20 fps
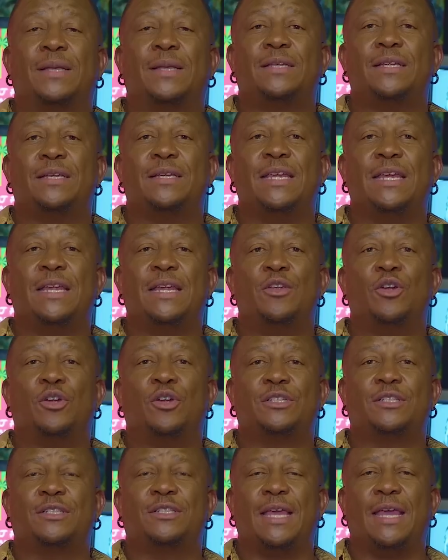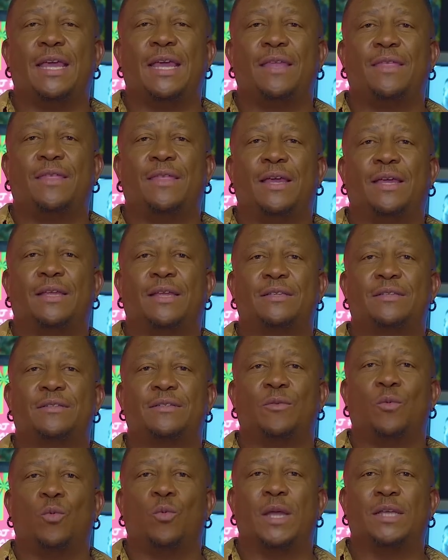did he not say that
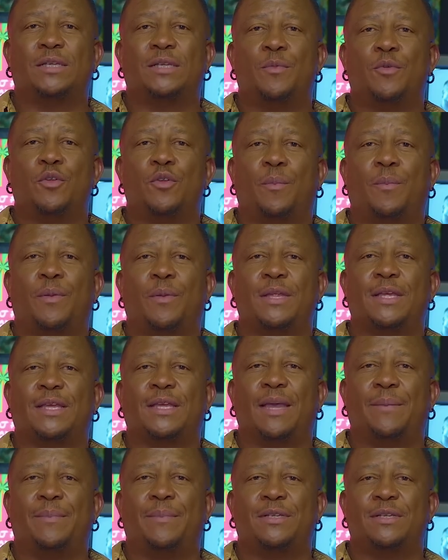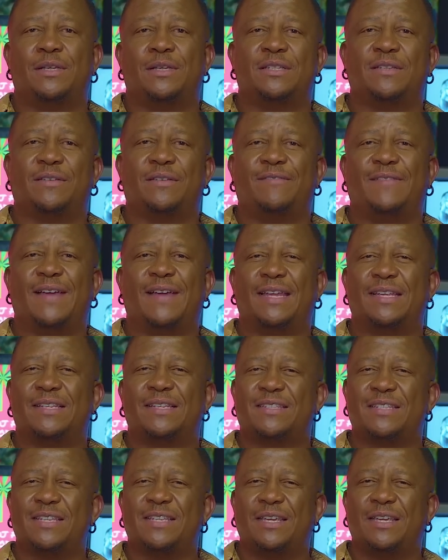white monopoly capital is a
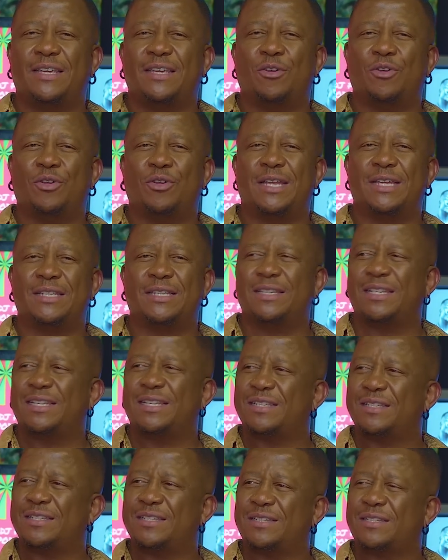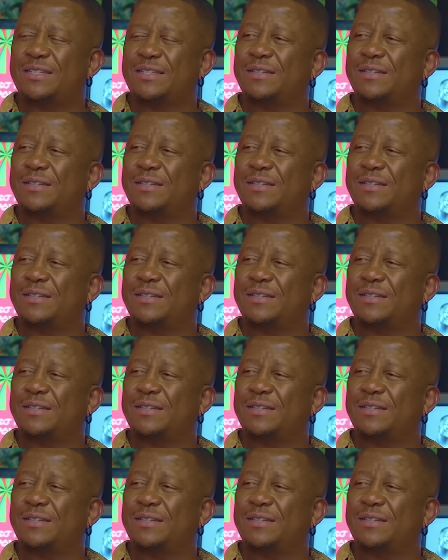fallacy or doesn't exist?